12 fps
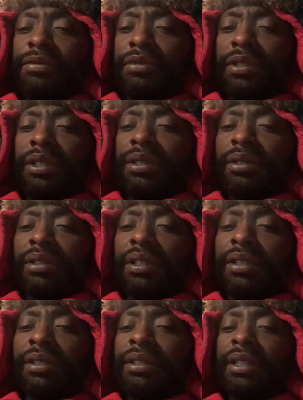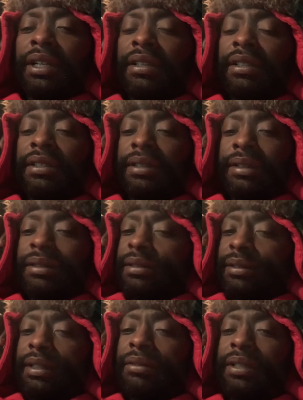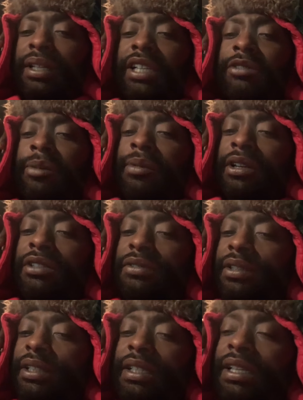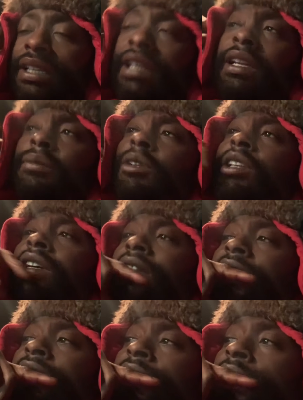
for literally nothing. I never really asked my parents for anything, and I'm the youngest,